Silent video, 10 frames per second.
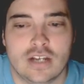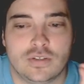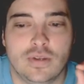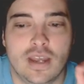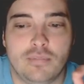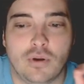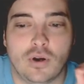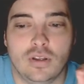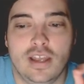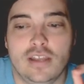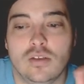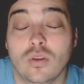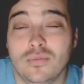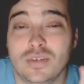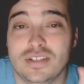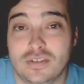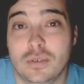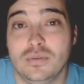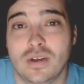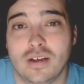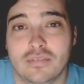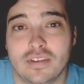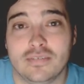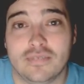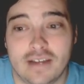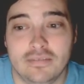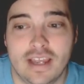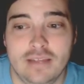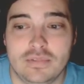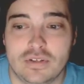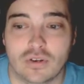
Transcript: Two game parlay, you only win two of the five games.